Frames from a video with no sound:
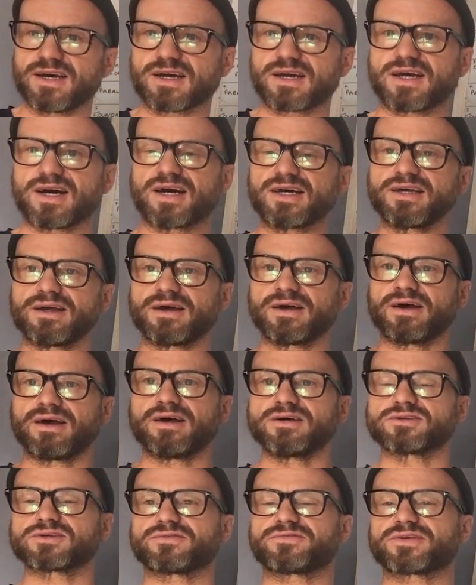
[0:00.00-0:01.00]
Okay,
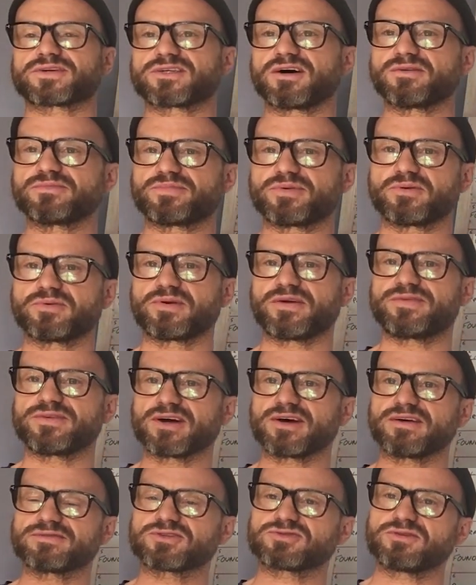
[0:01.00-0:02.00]
so for example, if you
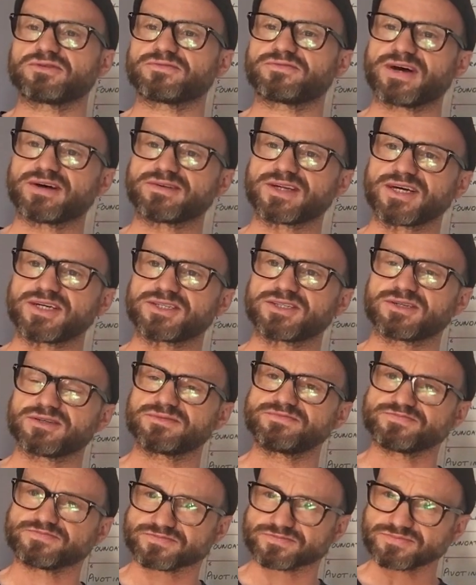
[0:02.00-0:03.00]
don't have a strong
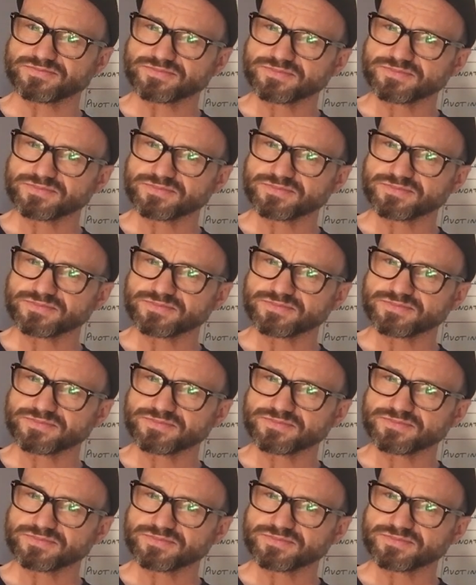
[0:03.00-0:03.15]
foundation,